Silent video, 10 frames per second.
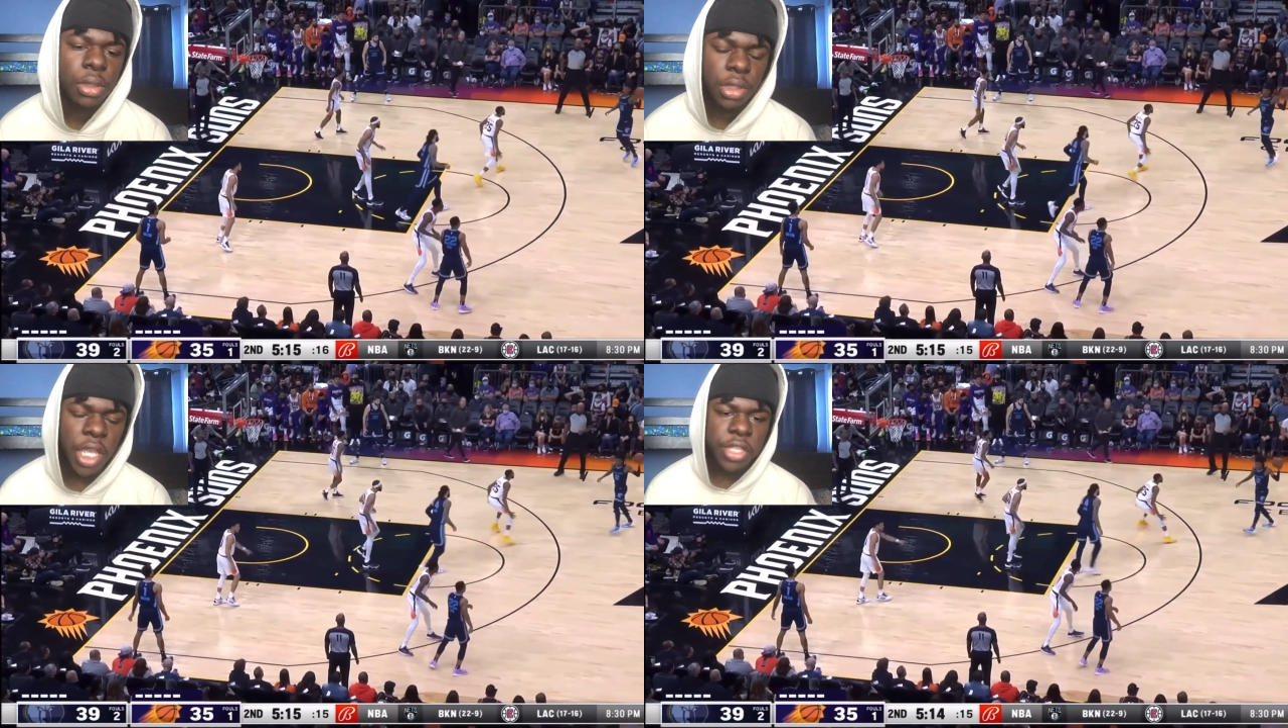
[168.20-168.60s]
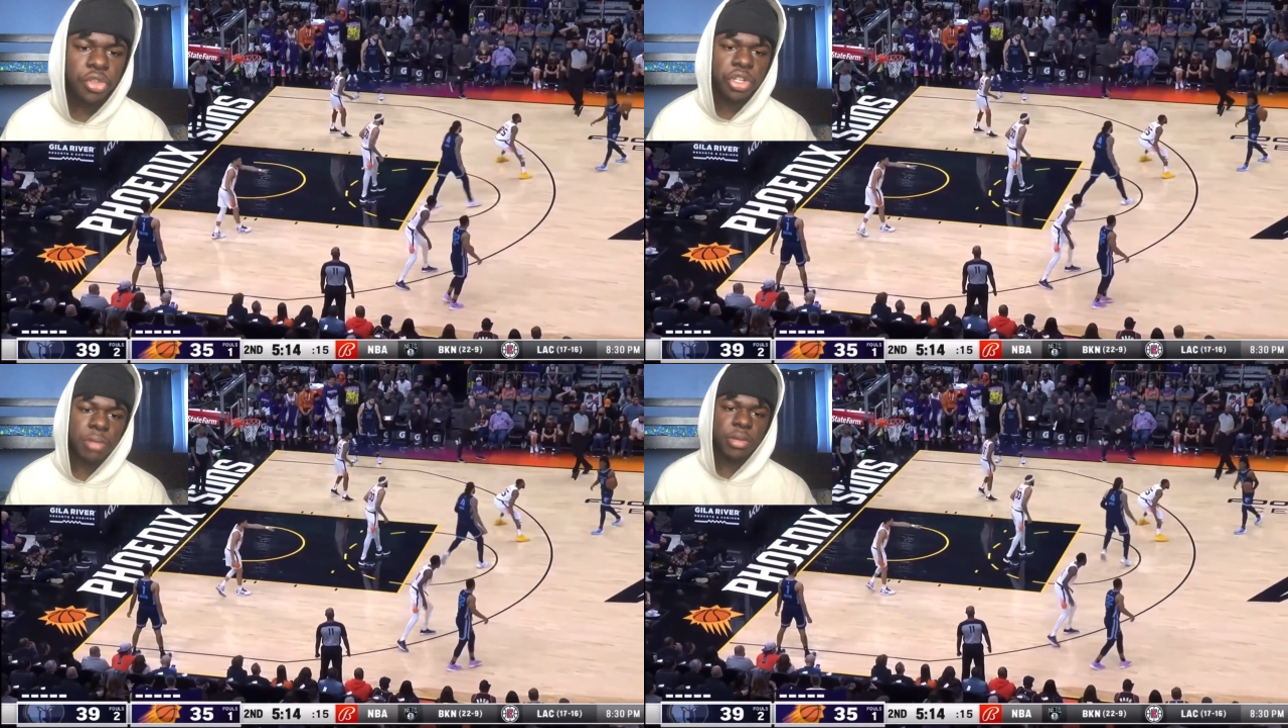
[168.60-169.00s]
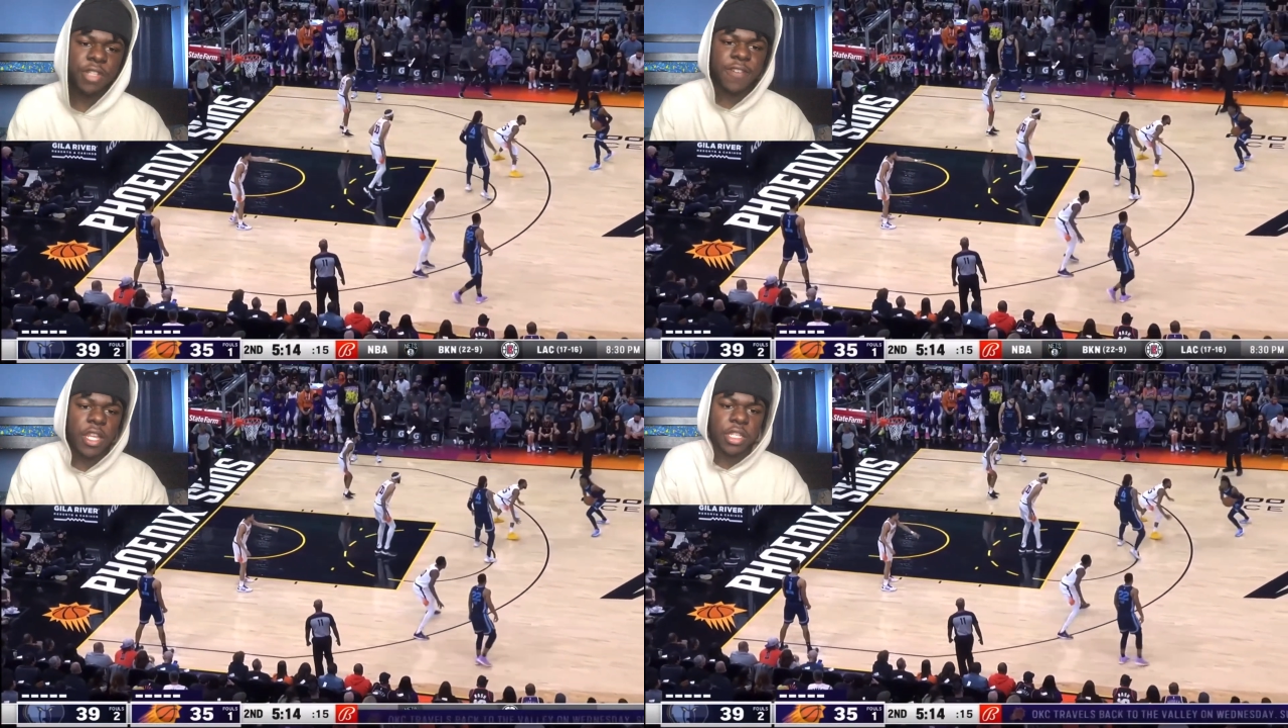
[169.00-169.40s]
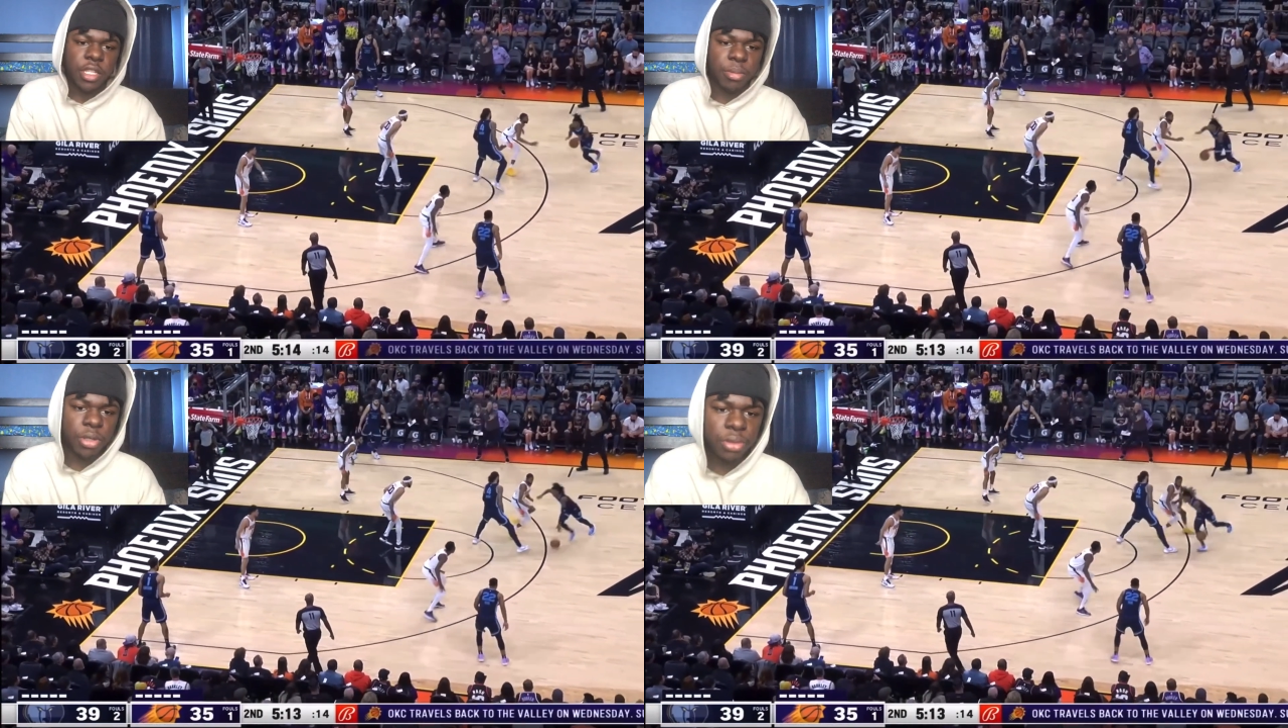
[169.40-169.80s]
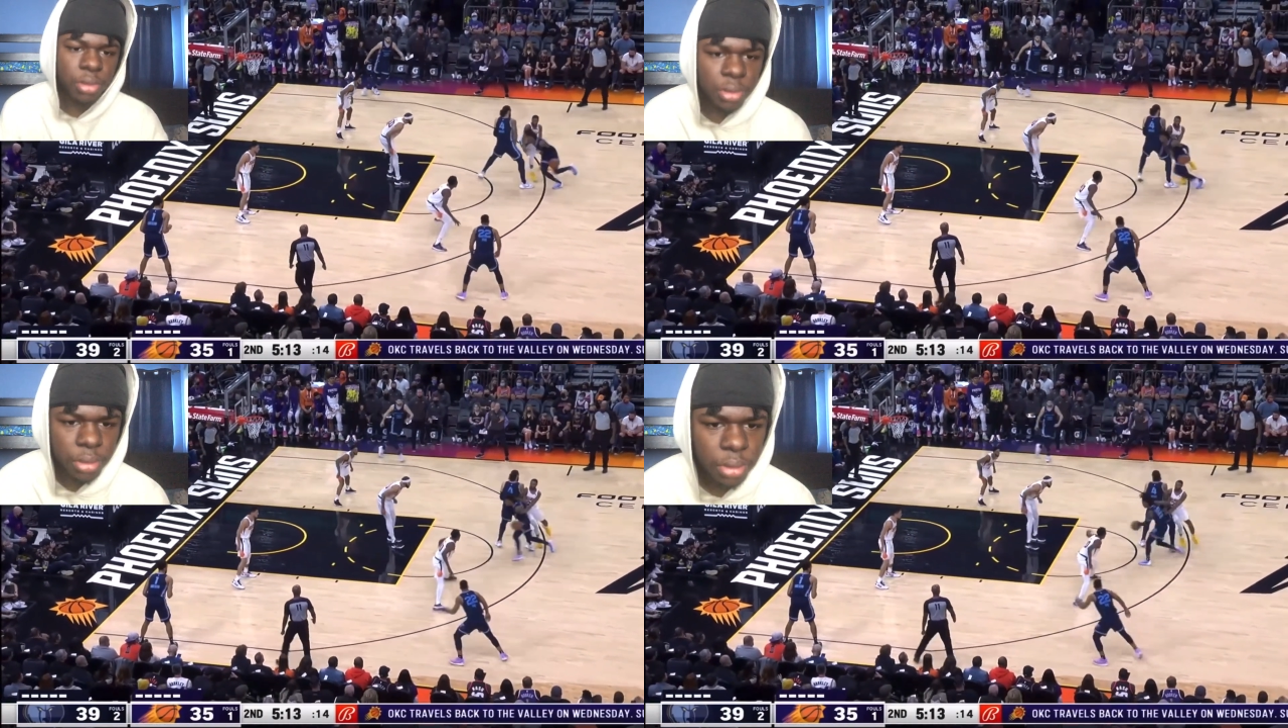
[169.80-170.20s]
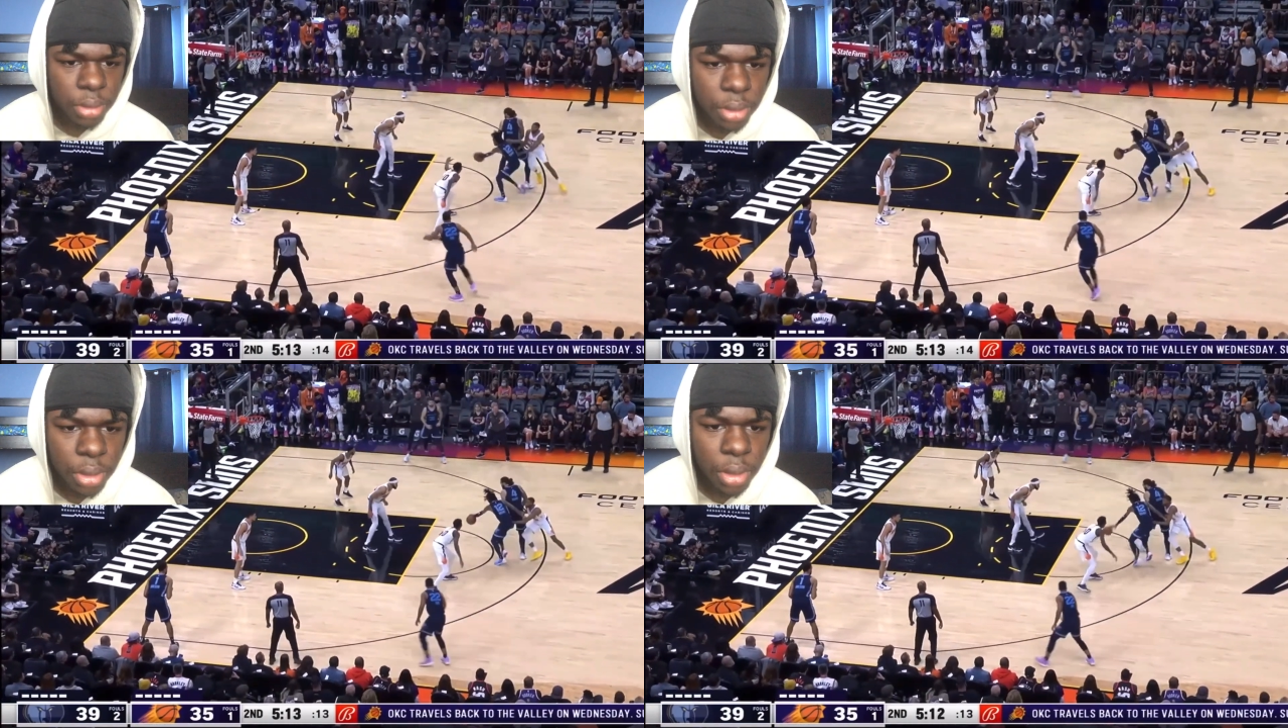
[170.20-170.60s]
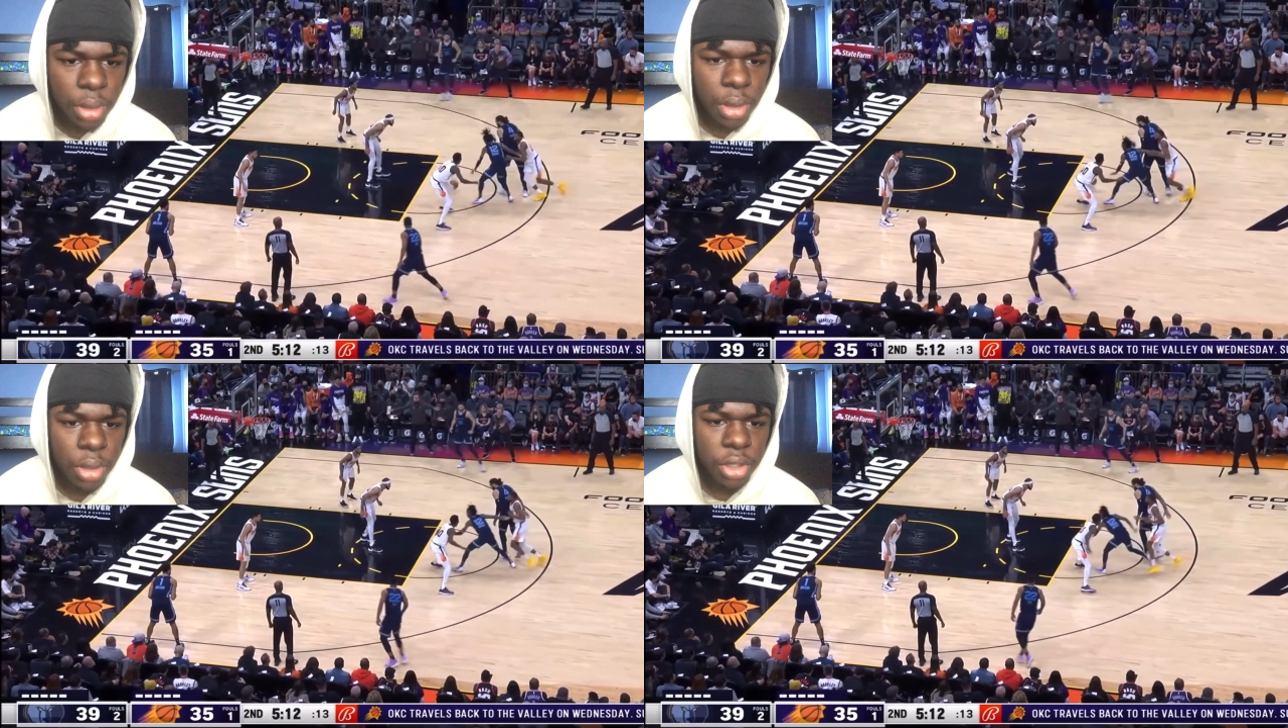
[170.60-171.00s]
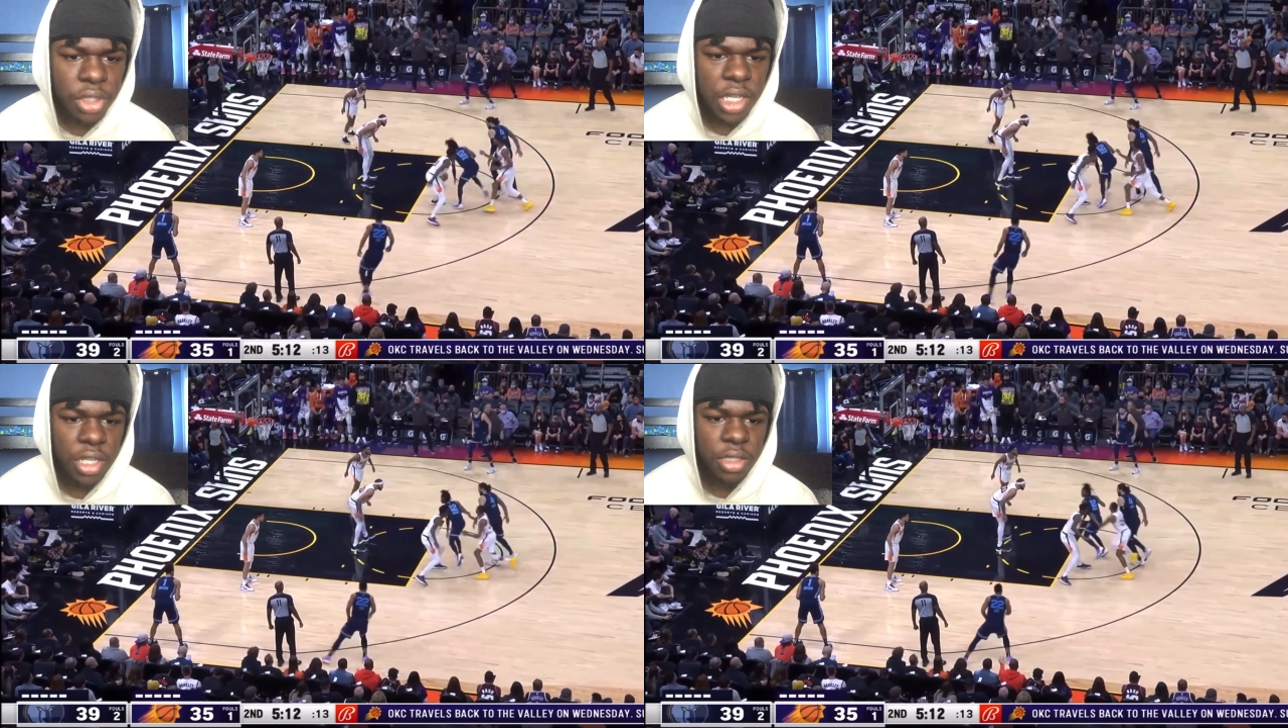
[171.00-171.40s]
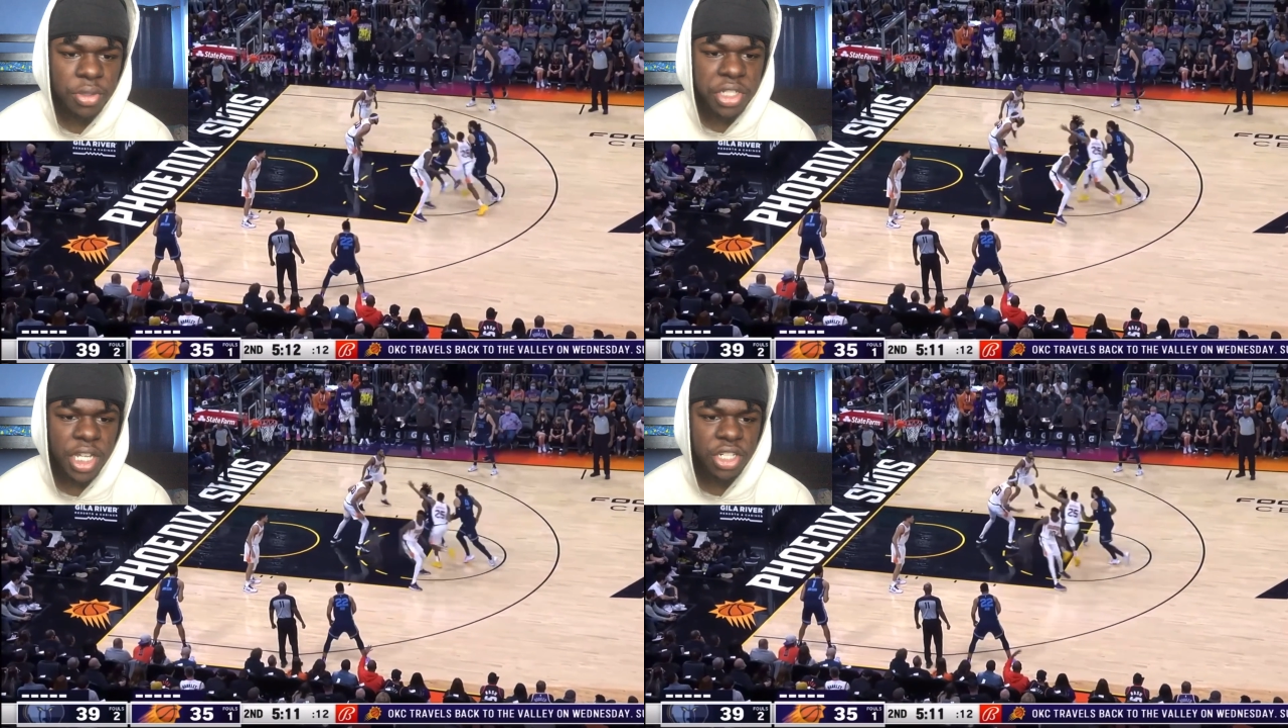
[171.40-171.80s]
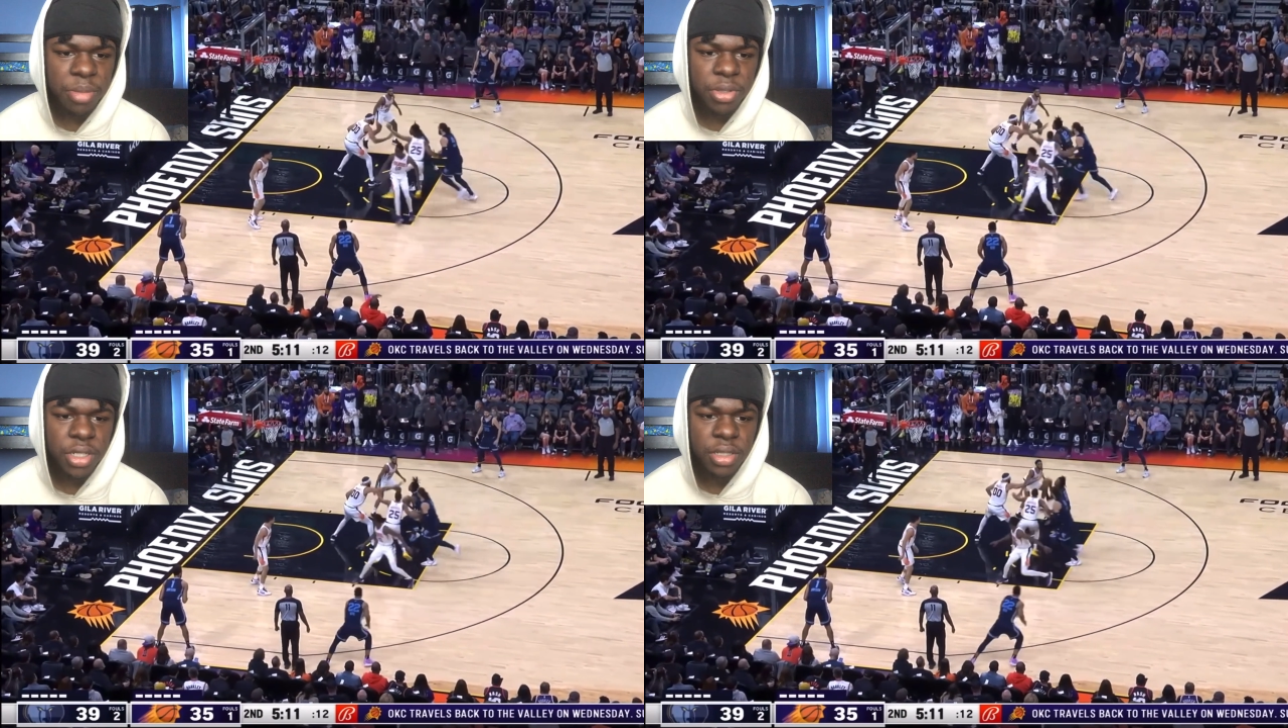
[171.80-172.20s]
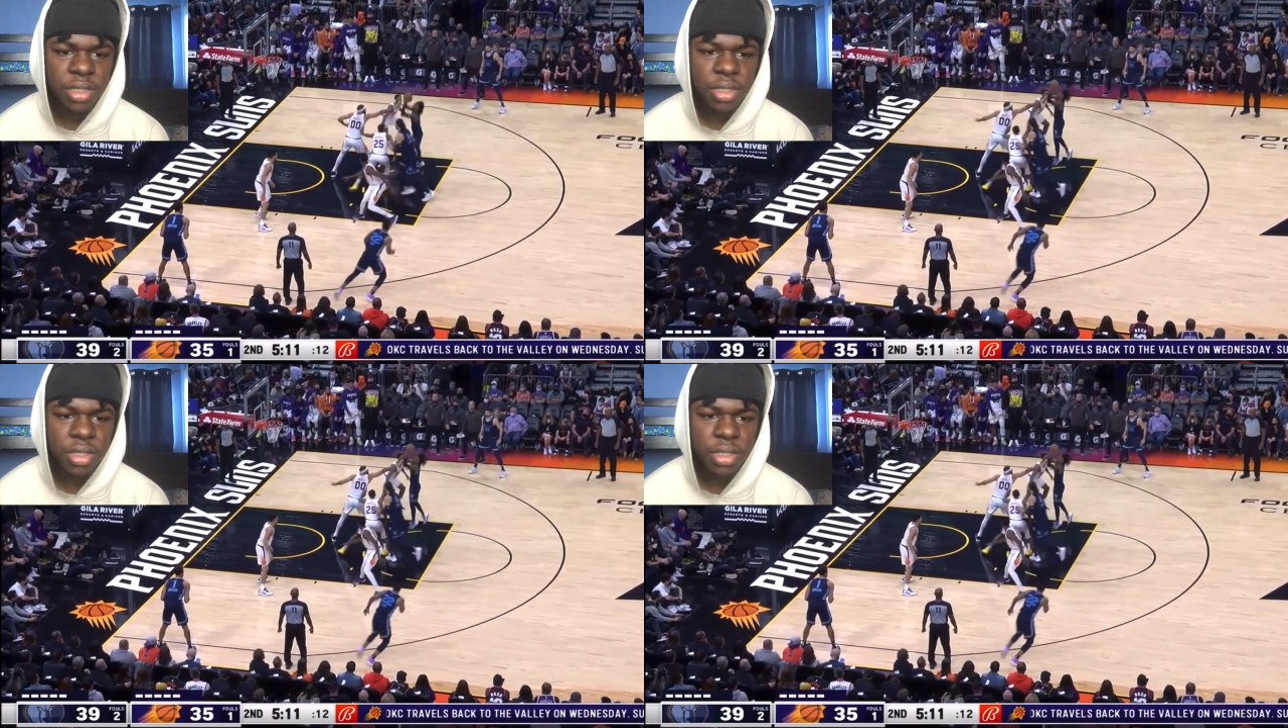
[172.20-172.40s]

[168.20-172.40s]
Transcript: Thank you, Ja Morant's finally in, bro. You got what you got, Ja Morant?